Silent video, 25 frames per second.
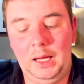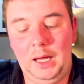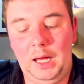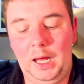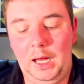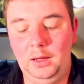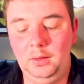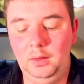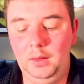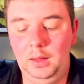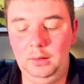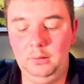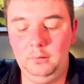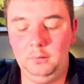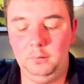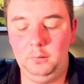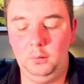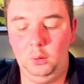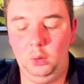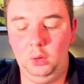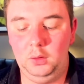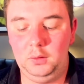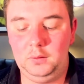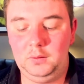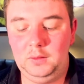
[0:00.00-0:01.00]
And then
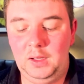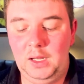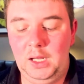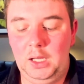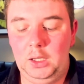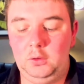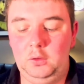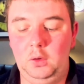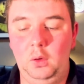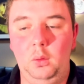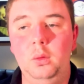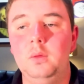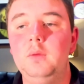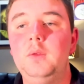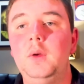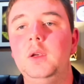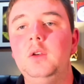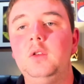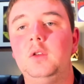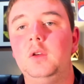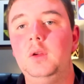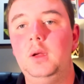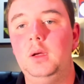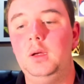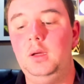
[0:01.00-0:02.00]
for it to
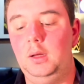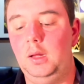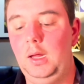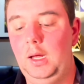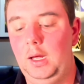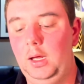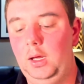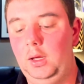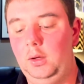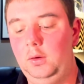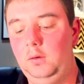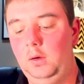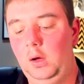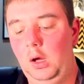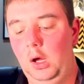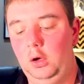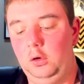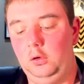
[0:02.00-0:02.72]
eventually lead